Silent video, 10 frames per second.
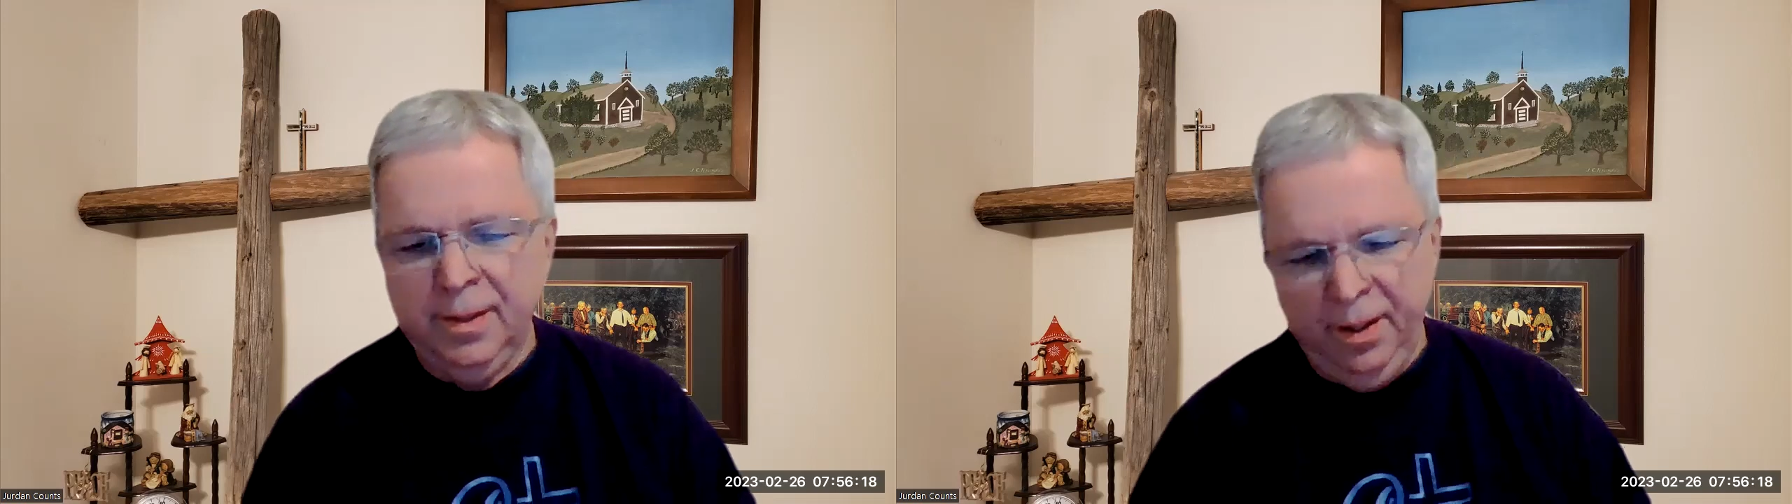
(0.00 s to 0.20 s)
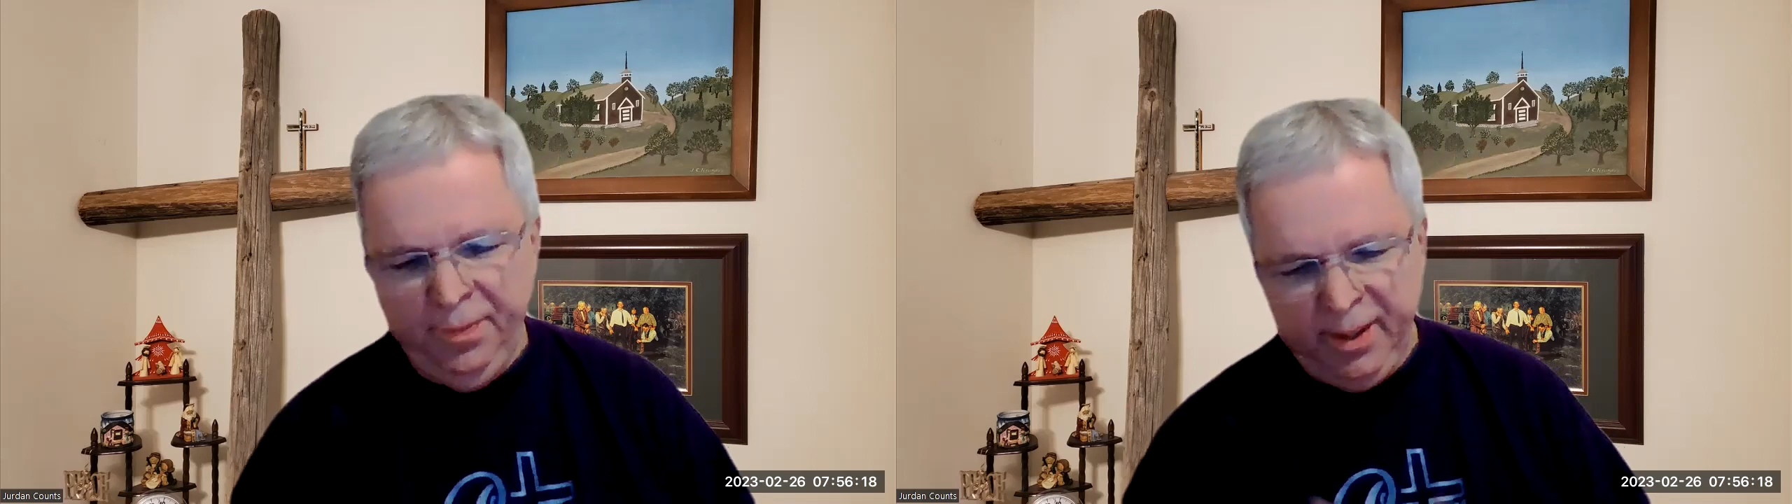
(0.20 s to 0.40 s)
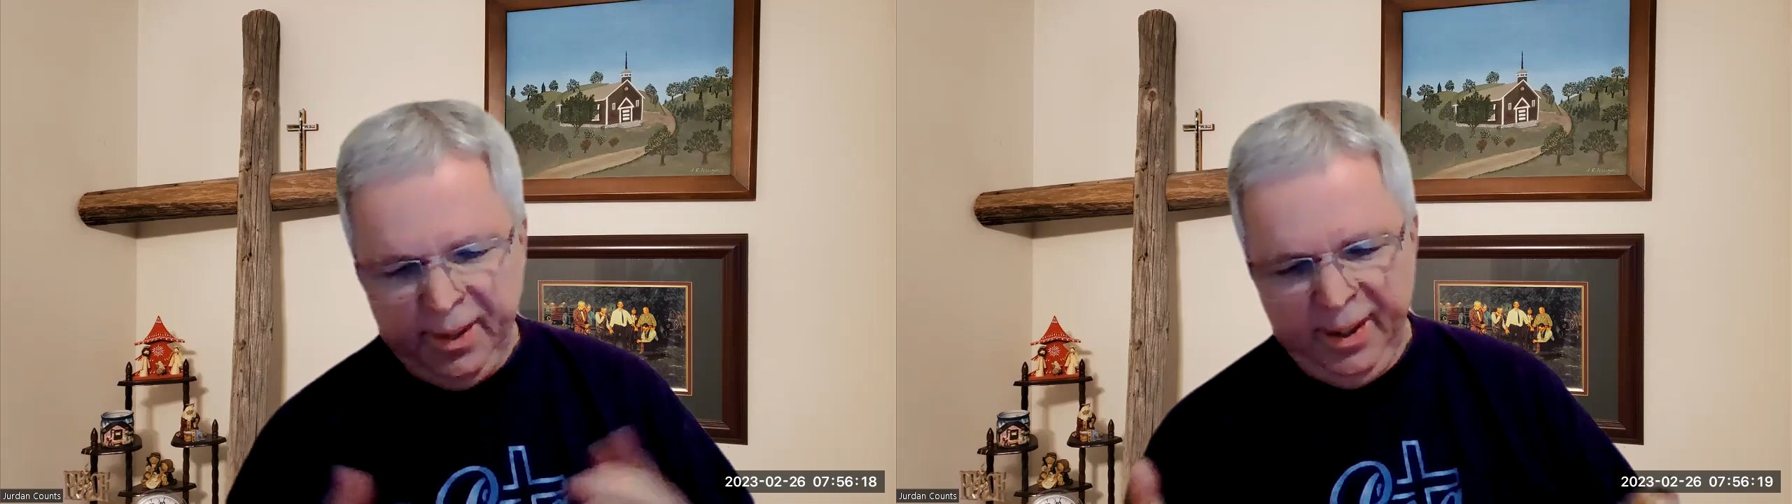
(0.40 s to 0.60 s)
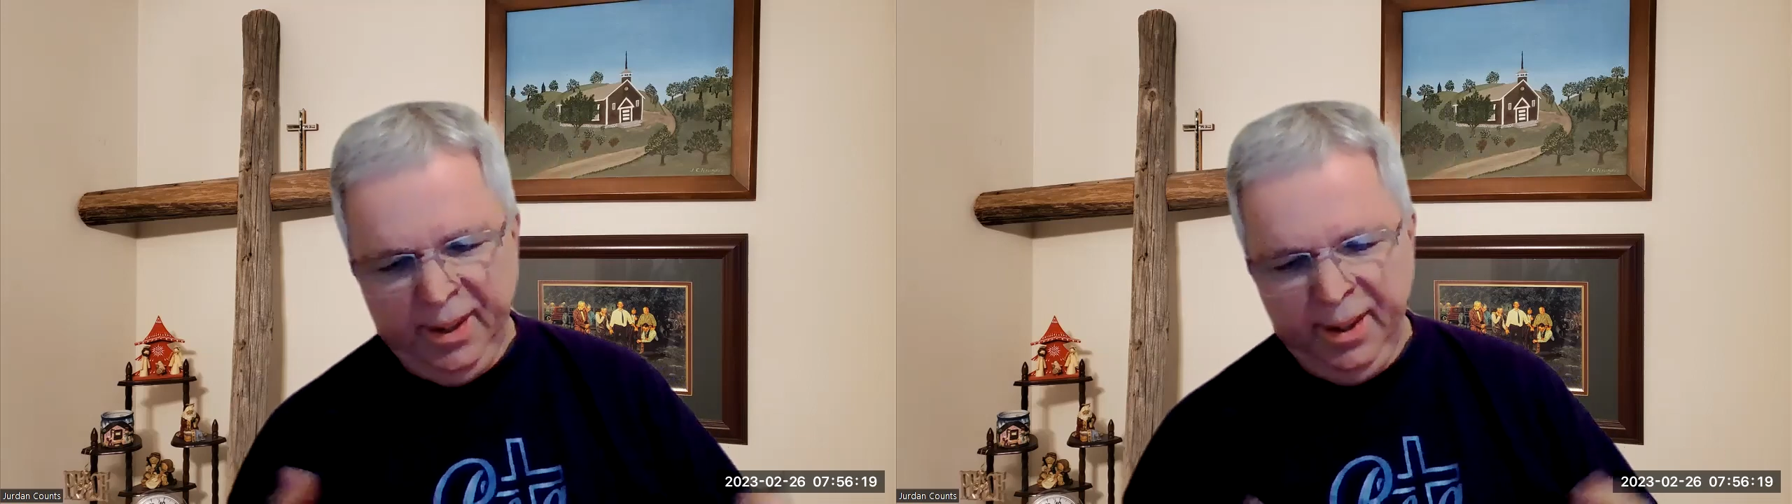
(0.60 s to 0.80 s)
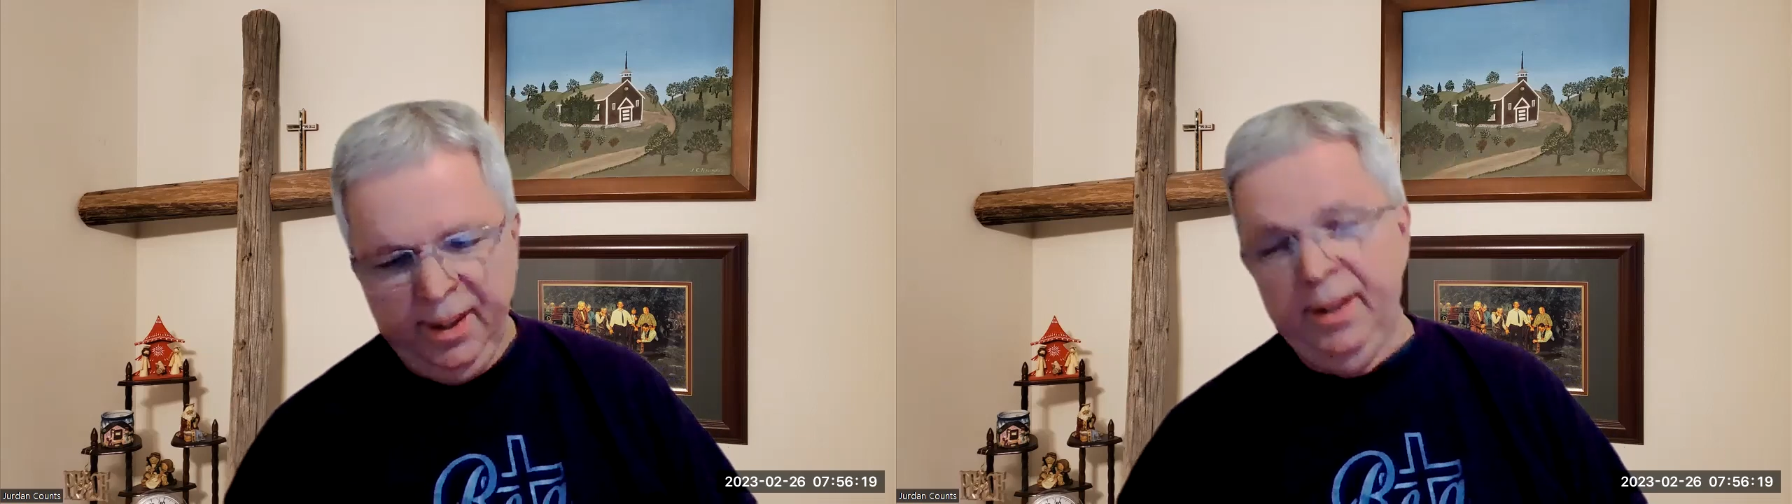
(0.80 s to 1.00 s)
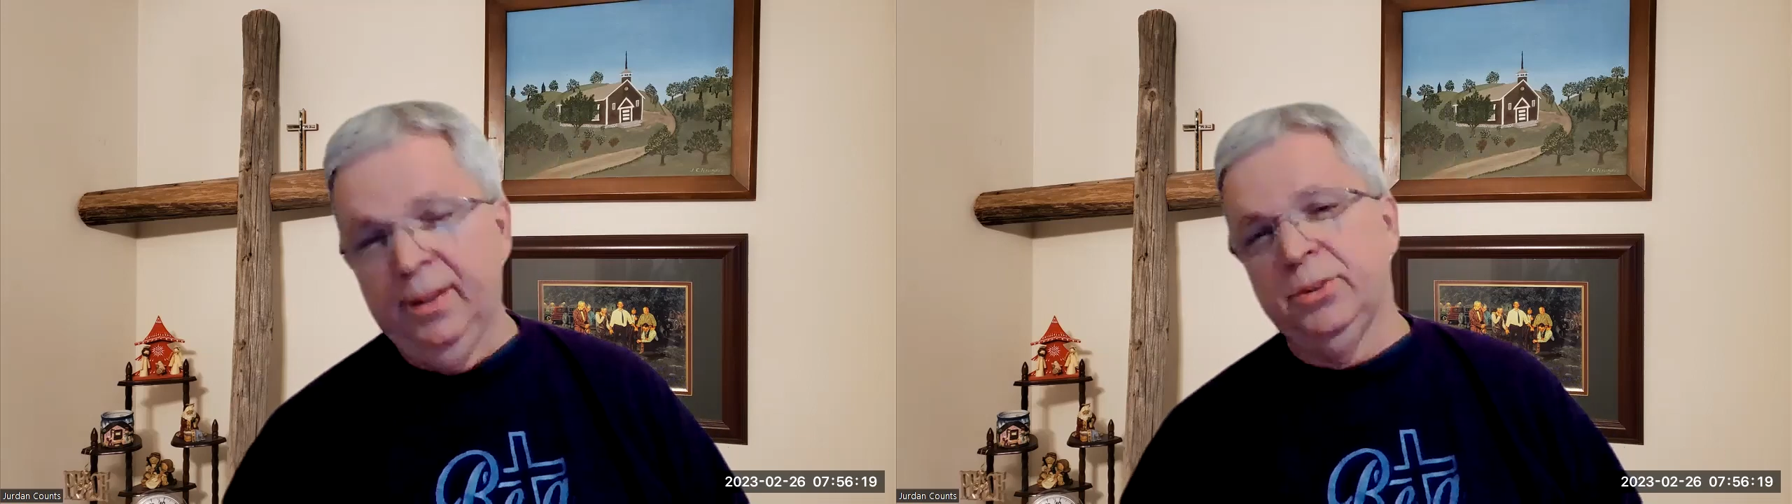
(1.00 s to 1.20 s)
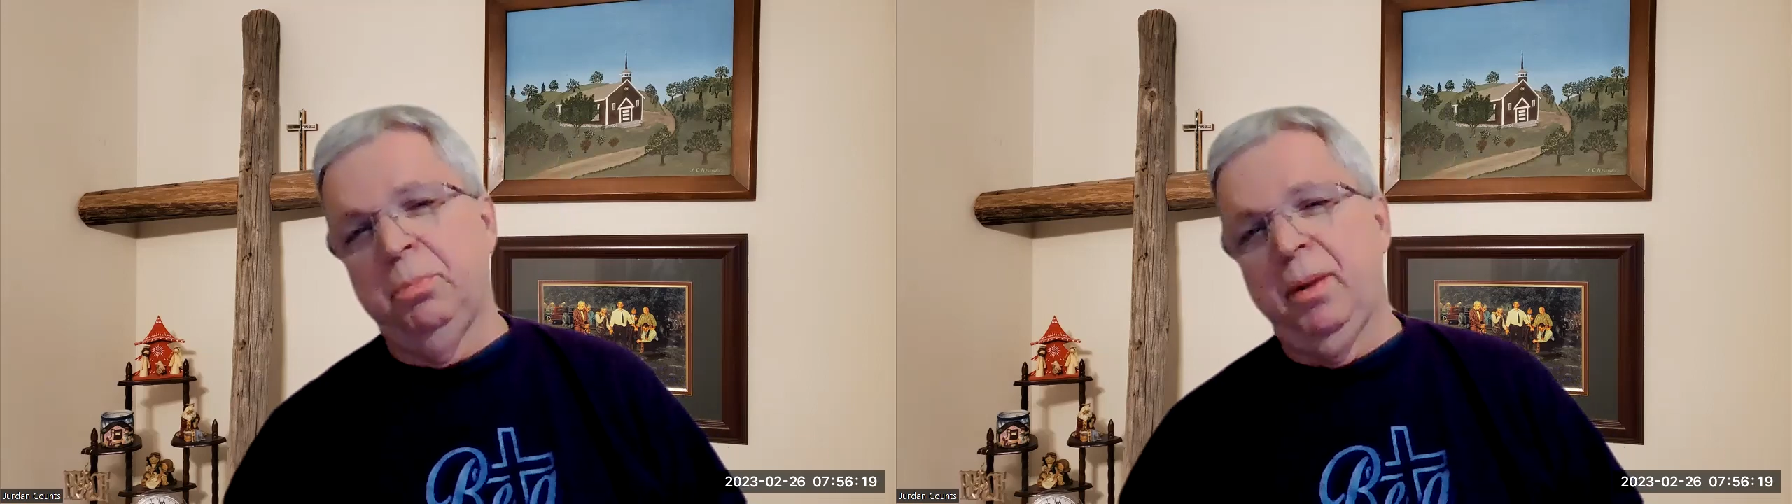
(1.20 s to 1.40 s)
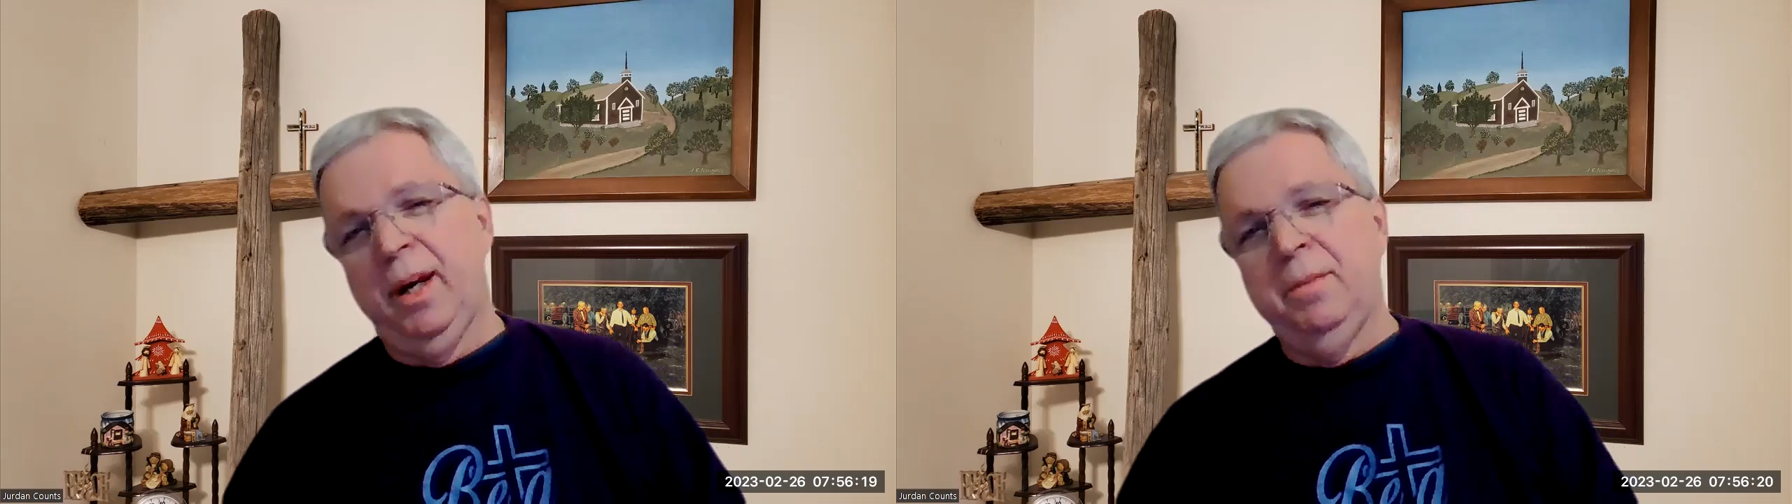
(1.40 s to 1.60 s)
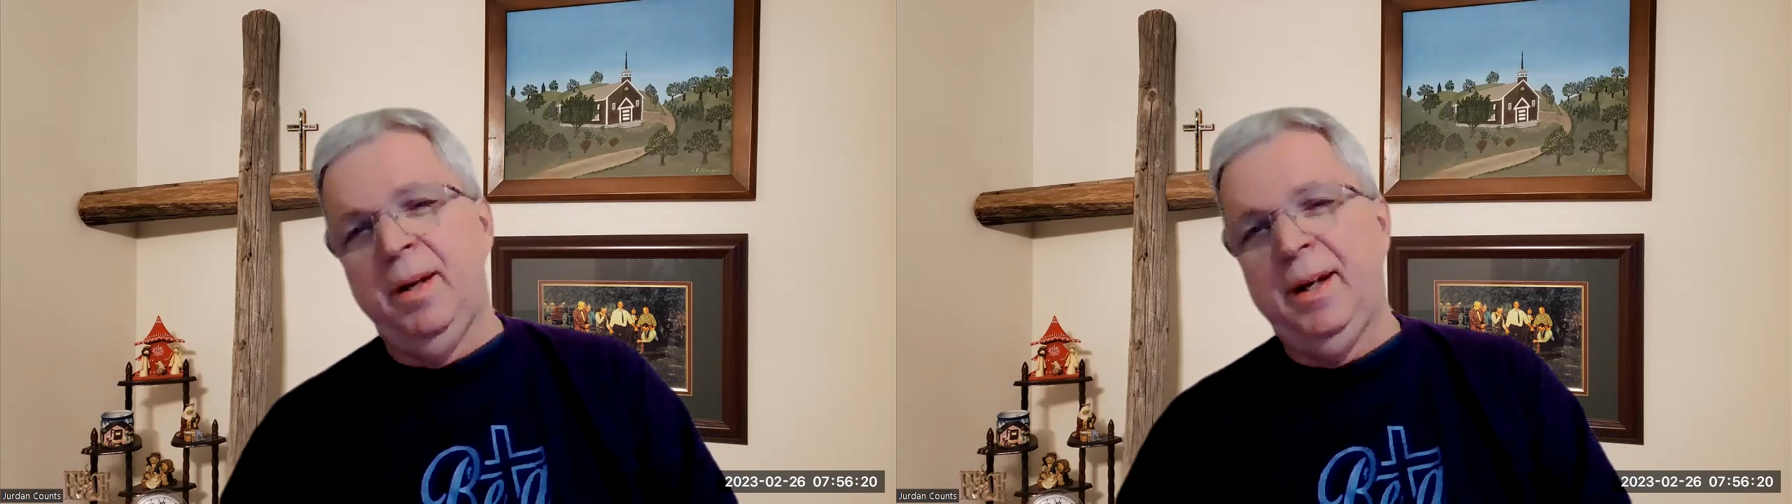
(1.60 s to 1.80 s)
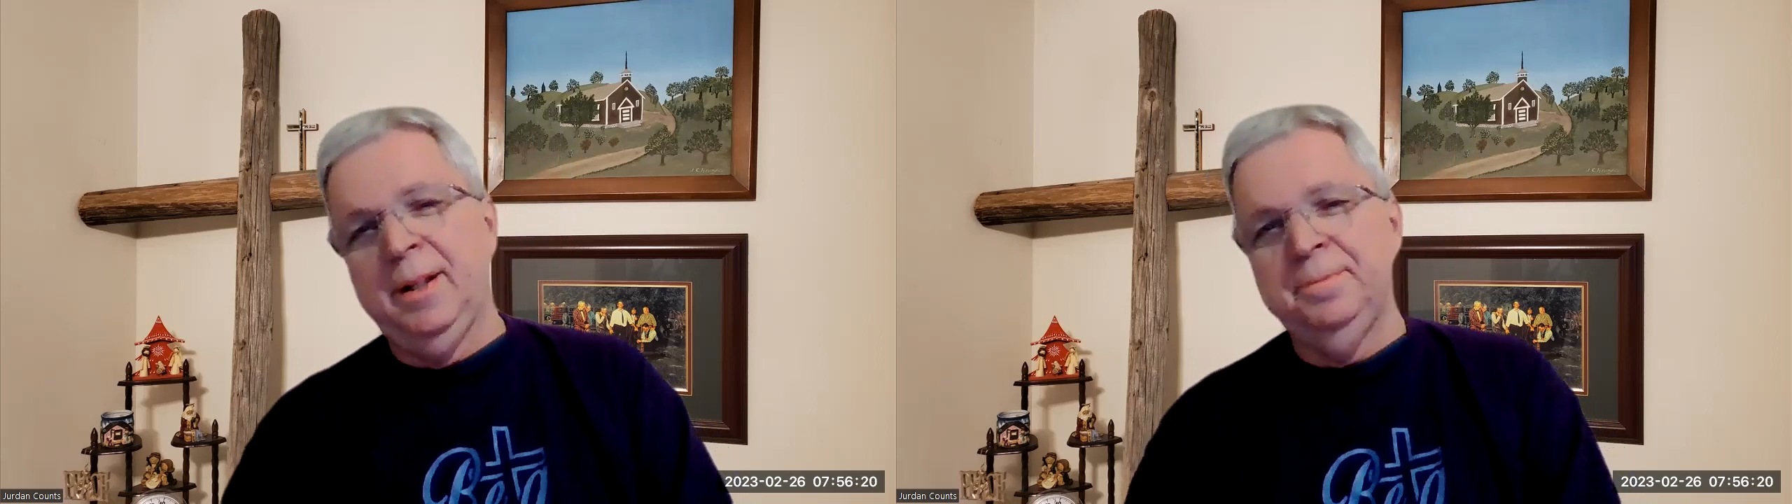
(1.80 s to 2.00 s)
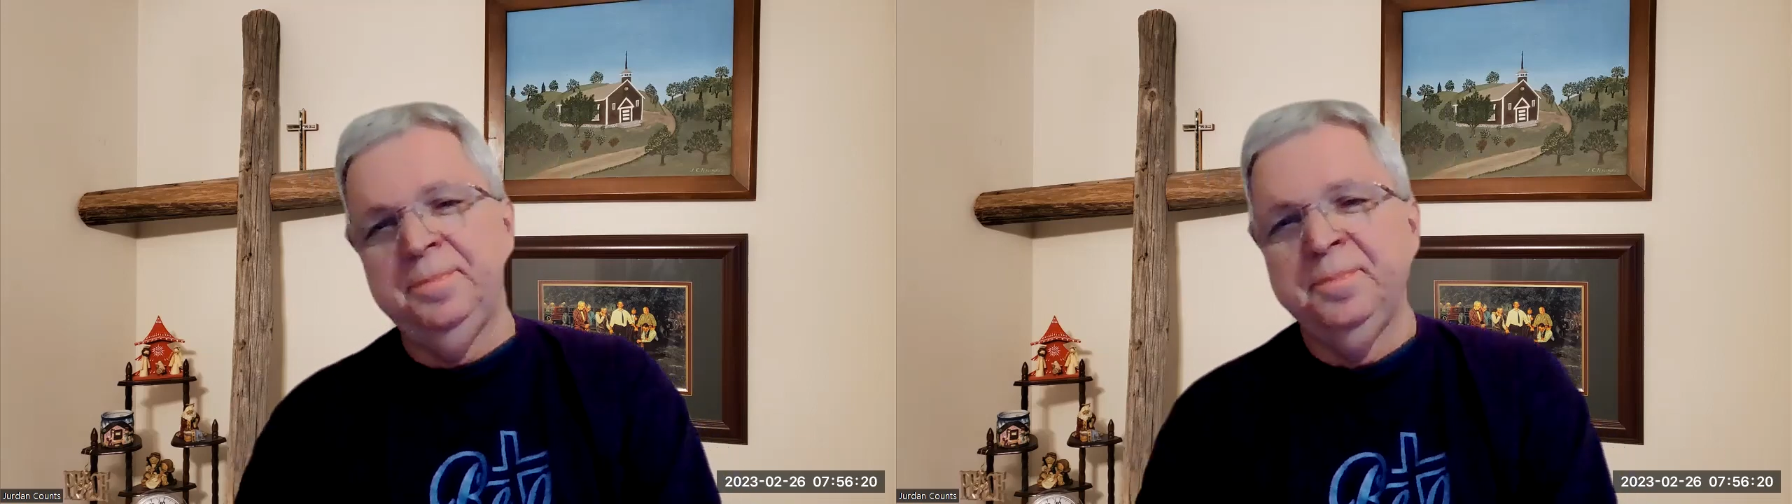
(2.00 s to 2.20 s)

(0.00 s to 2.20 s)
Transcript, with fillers: And then again, he heals the blind man.